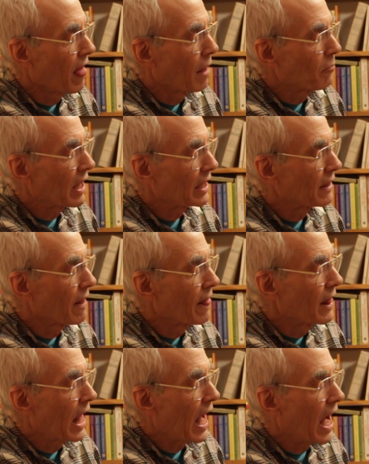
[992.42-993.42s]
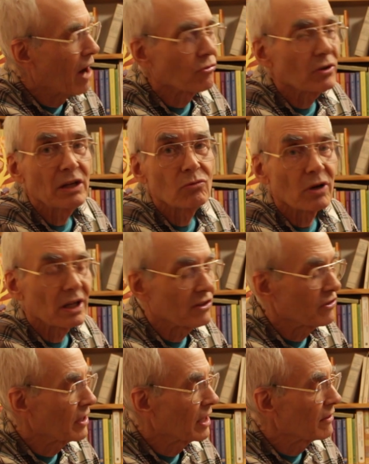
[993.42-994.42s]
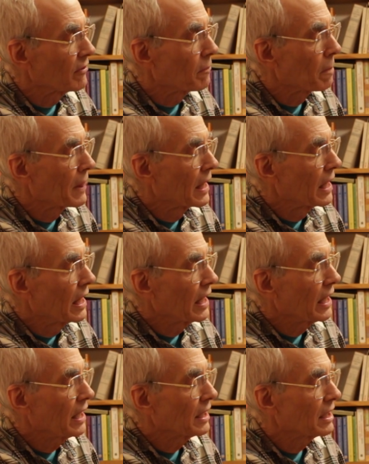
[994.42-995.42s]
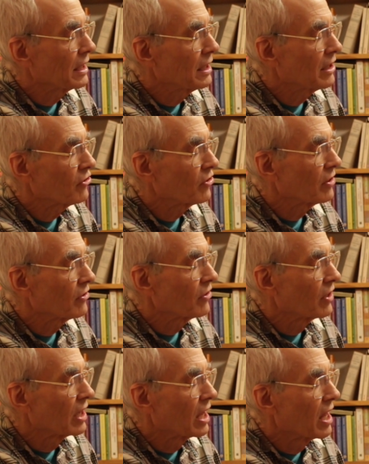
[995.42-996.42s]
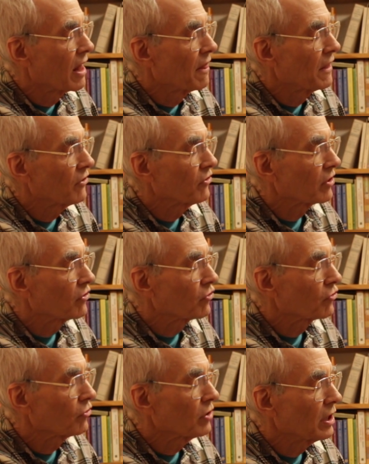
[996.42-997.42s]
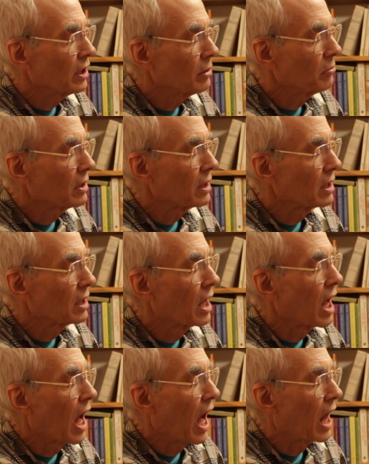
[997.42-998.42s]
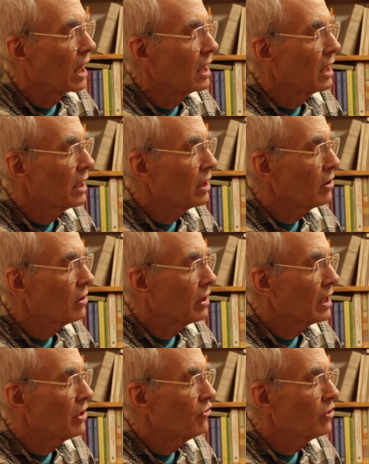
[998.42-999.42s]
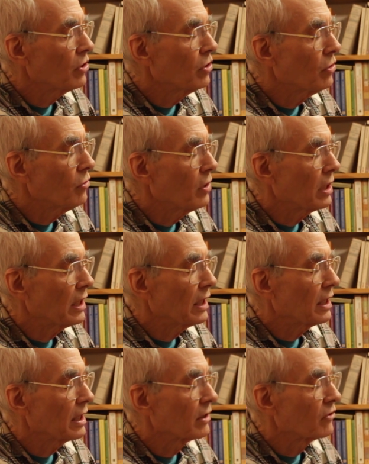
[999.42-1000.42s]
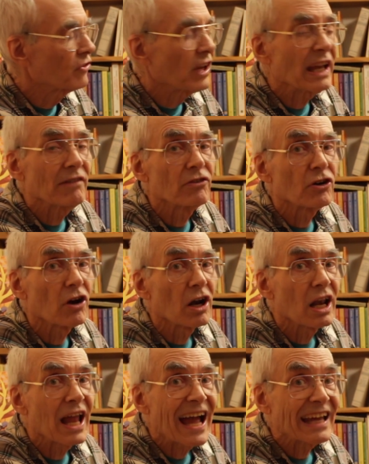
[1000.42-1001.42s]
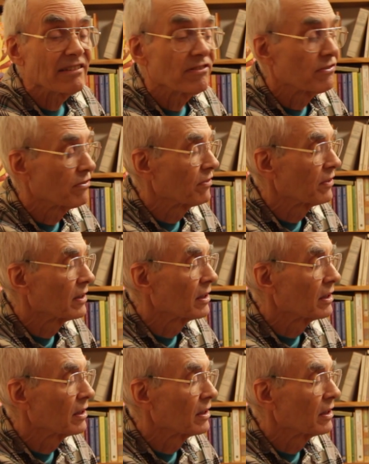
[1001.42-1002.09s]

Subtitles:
but I'll read what it says. In conditions this extreme, a little ingenuity can save your life.